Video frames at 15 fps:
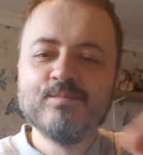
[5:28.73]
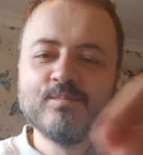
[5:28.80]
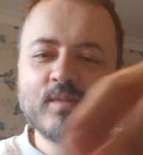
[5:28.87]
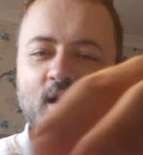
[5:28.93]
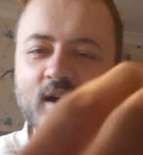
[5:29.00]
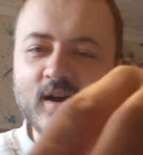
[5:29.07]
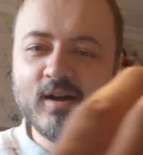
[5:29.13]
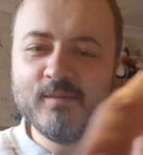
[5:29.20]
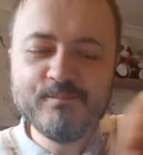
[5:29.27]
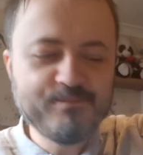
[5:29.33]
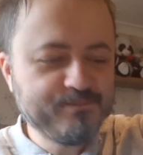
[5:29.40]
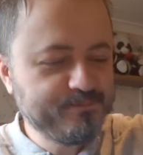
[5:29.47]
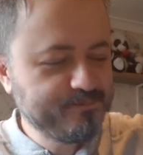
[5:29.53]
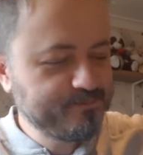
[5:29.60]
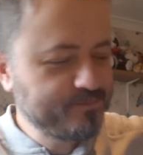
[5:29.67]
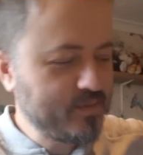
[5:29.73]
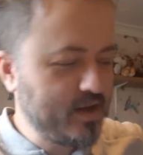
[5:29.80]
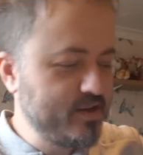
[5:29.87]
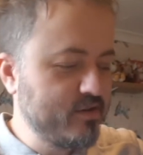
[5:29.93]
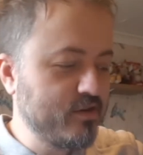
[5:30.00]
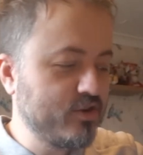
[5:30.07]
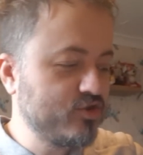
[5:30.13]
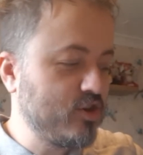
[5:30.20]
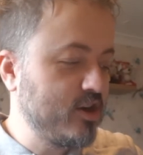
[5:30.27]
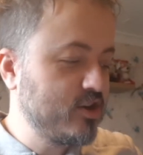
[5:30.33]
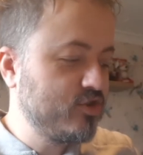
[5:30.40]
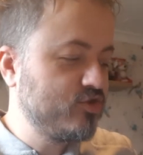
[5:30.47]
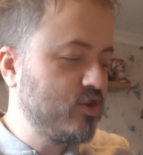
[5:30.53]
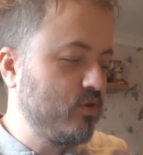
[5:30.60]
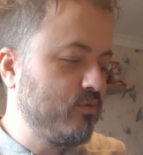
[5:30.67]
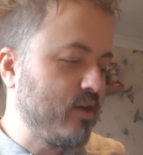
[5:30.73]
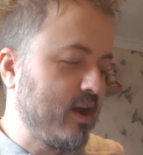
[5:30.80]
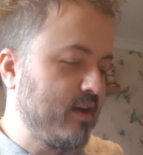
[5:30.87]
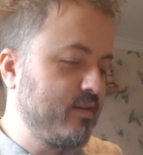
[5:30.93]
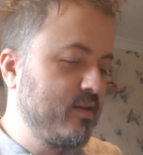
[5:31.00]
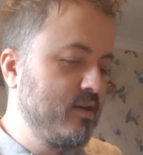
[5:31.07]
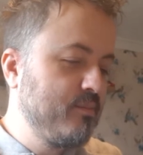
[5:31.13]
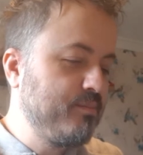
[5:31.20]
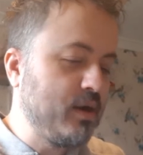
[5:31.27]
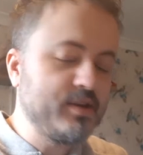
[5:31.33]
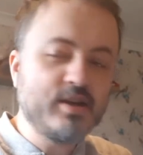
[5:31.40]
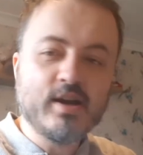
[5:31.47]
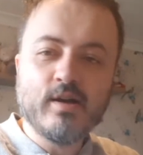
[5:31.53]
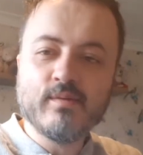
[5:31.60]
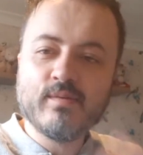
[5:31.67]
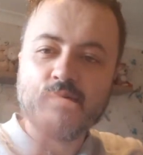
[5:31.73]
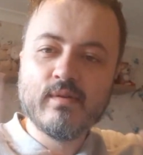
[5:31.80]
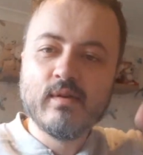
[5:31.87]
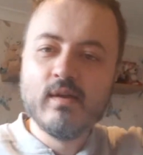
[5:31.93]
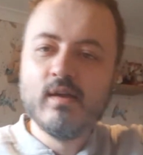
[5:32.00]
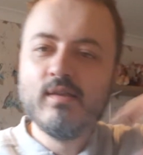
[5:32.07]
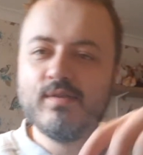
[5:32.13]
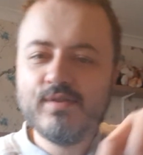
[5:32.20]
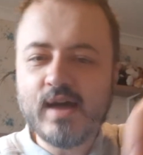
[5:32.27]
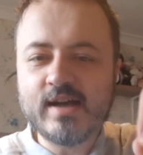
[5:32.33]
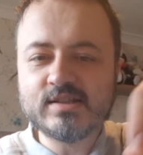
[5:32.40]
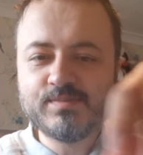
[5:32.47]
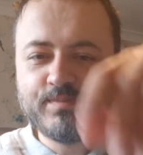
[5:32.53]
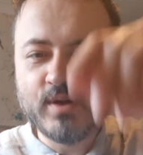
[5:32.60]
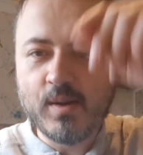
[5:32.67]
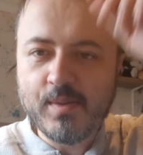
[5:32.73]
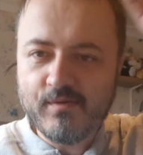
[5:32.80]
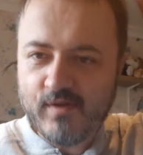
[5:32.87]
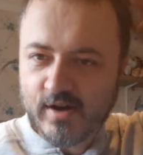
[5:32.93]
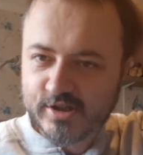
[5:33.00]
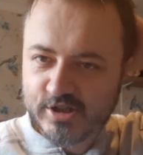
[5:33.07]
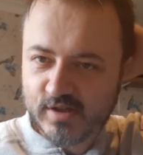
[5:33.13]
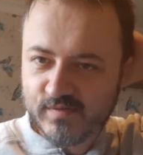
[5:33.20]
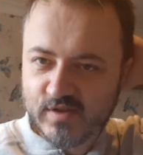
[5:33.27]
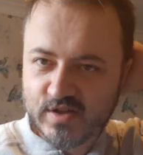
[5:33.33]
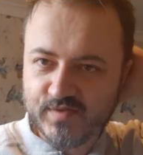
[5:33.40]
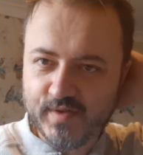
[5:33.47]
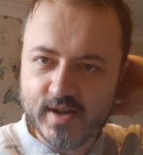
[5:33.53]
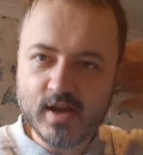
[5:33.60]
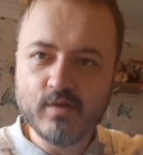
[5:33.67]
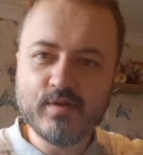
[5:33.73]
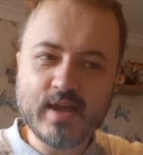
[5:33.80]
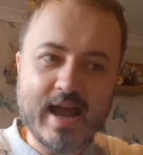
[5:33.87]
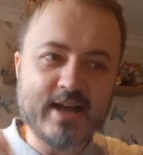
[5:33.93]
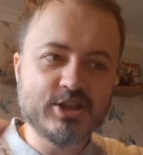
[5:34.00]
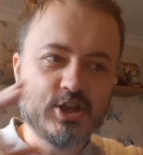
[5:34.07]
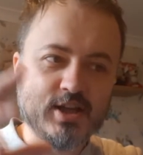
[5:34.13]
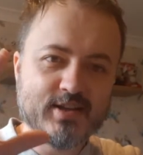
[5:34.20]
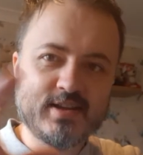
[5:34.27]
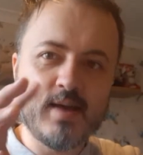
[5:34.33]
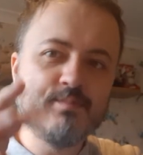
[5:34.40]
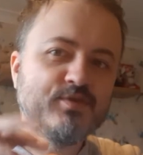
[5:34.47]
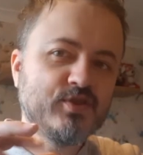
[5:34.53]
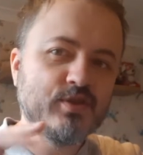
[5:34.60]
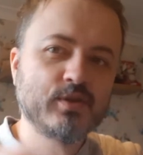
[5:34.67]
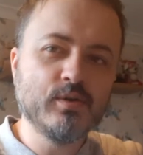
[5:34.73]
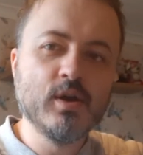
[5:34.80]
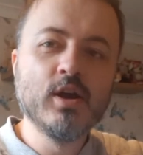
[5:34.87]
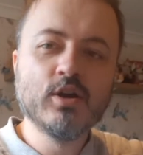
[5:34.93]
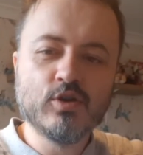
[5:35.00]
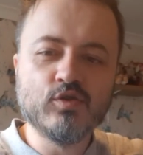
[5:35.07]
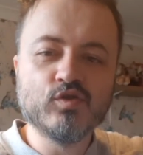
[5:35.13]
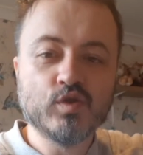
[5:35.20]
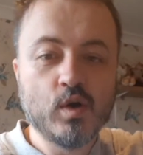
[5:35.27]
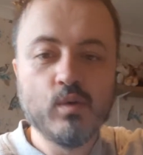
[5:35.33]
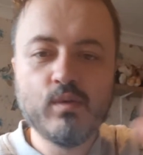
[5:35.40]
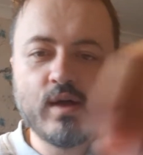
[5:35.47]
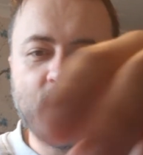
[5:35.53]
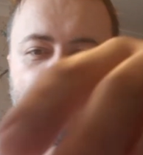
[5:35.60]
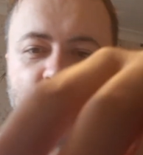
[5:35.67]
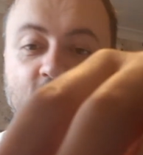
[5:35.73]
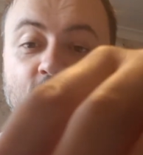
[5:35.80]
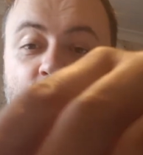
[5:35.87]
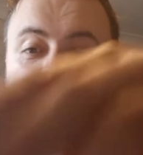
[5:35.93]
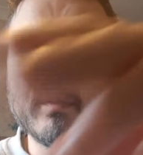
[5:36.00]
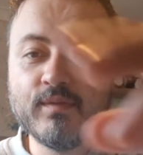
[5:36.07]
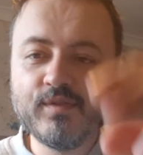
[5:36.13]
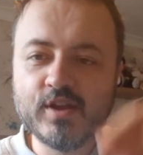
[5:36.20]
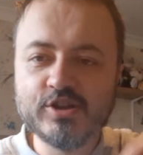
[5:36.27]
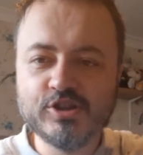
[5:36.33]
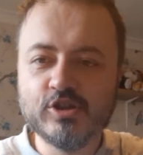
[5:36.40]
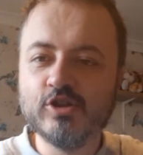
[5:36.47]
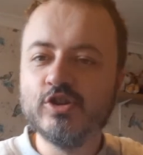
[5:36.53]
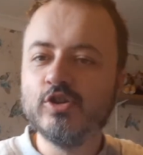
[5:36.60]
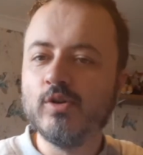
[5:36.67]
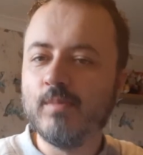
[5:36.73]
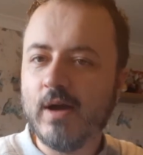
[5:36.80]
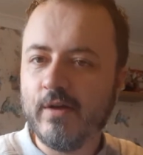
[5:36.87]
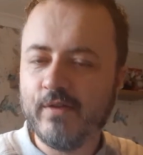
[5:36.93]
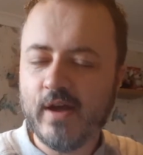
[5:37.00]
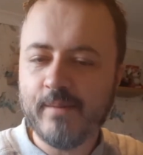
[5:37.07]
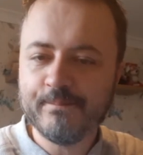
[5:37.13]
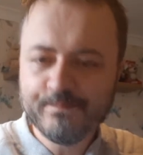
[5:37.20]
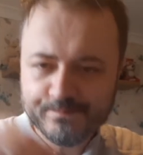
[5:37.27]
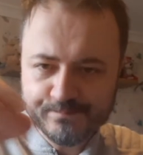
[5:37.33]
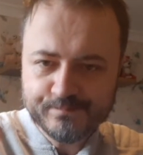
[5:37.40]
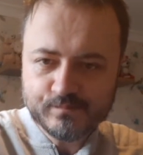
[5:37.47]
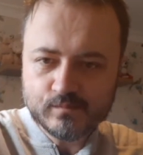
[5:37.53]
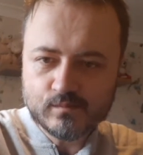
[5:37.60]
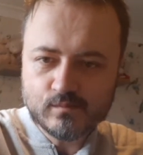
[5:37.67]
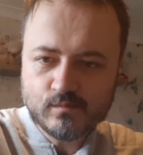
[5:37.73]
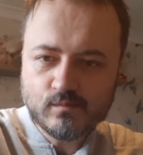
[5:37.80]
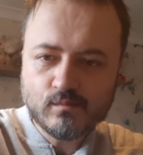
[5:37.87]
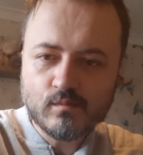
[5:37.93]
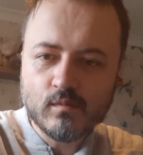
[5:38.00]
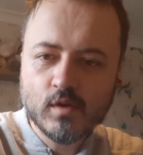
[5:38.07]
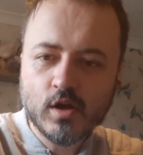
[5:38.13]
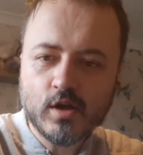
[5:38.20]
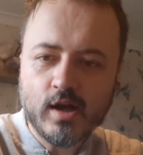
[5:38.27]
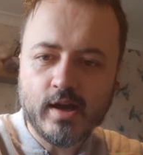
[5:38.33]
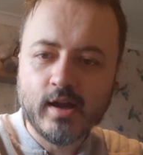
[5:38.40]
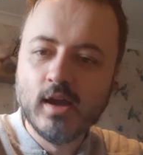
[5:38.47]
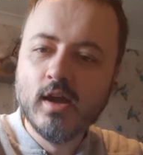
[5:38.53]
And you've got to try and control that. But, that's beyond the function of this video, the actual attempts to control that and things you can do about that. Okay,